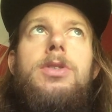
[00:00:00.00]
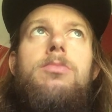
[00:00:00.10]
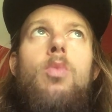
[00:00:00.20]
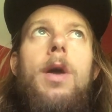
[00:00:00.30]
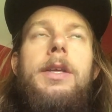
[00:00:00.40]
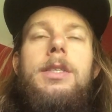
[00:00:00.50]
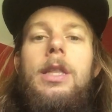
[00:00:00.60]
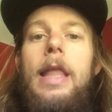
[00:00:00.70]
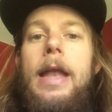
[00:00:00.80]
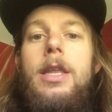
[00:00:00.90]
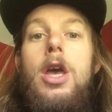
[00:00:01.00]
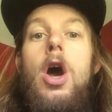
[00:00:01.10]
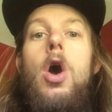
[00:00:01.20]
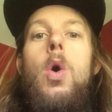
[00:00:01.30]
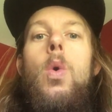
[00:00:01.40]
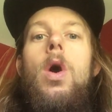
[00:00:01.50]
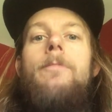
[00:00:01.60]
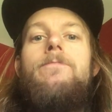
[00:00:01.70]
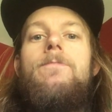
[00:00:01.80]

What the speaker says: wanting to let go